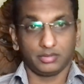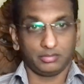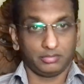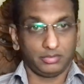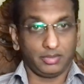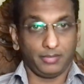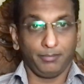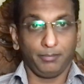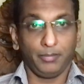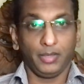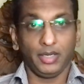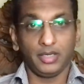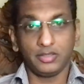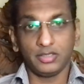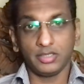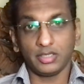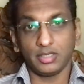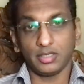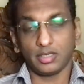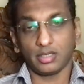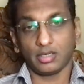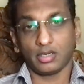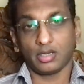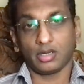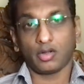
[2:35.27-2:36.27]
the
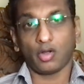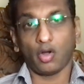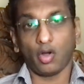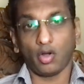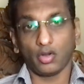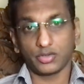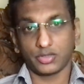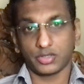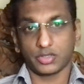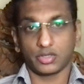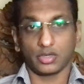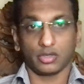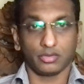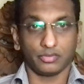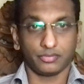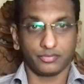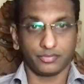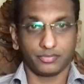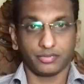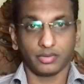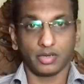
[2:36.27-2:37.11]
major cause of